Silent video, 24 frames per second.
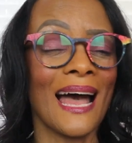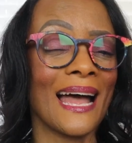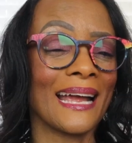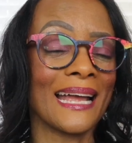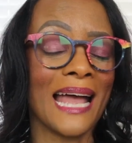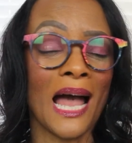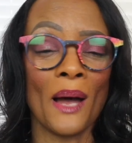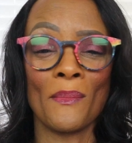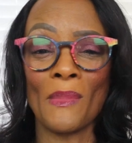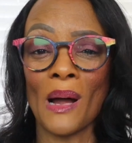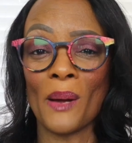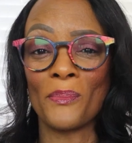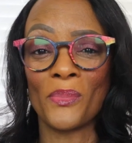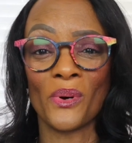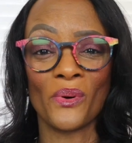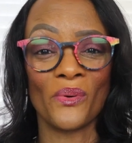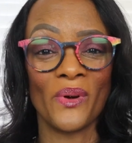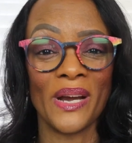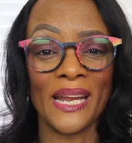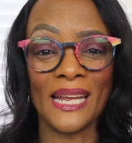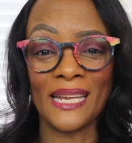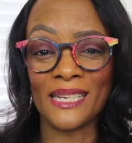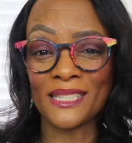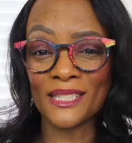I got my
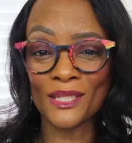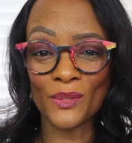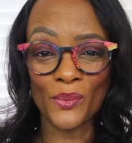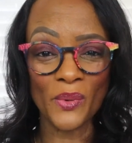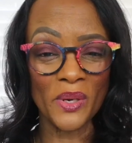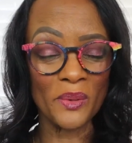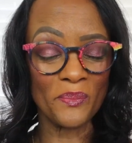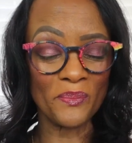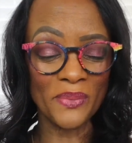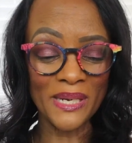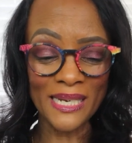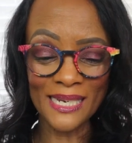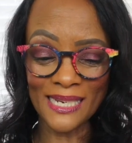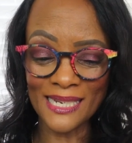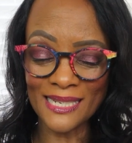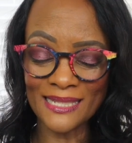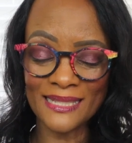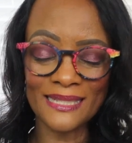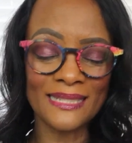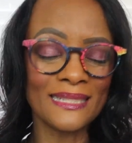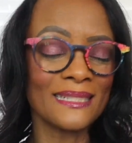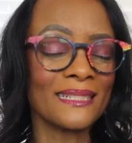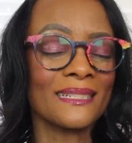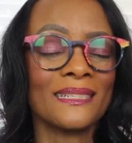Parade swim
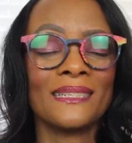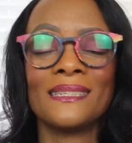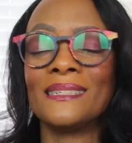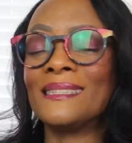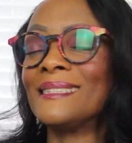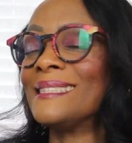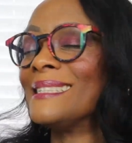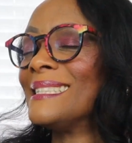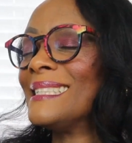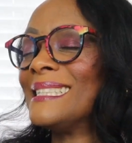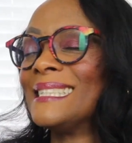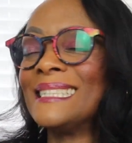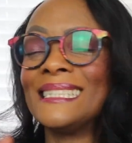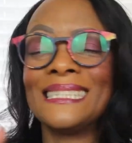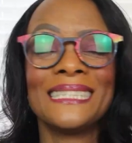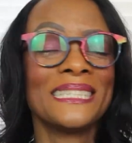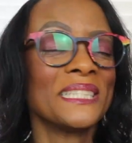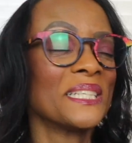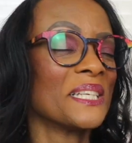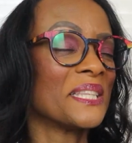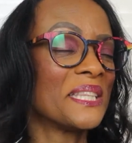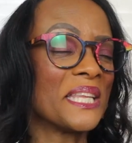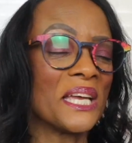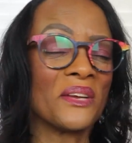piece.
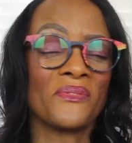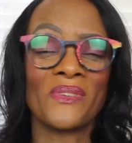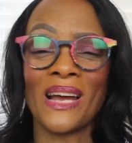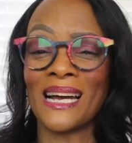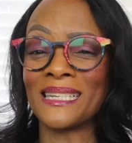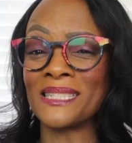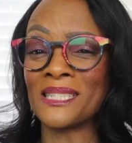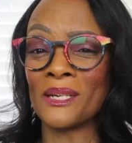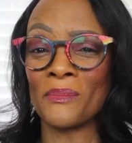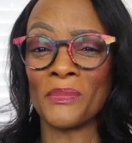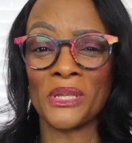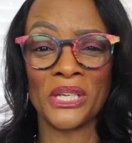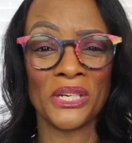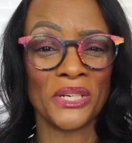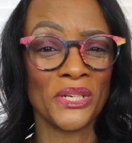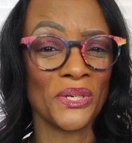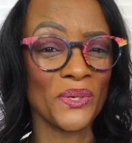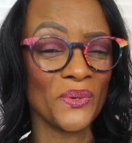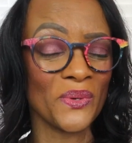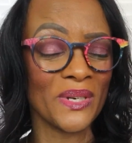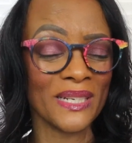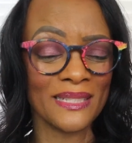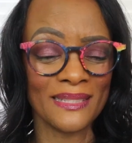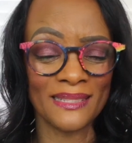They've got some of the
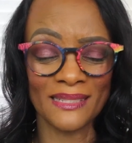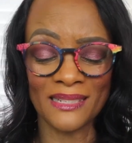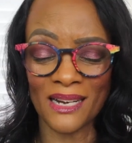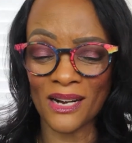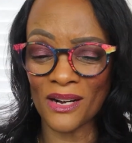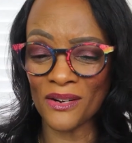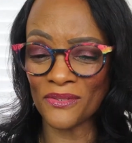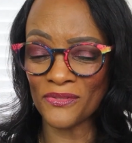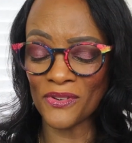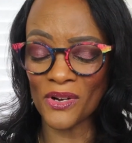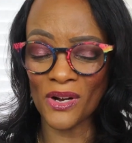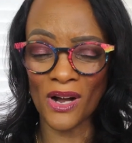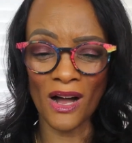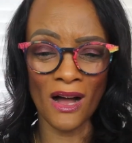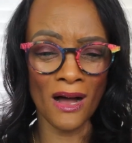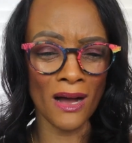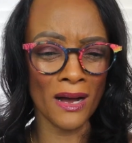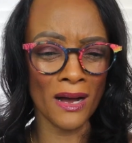cutest stuff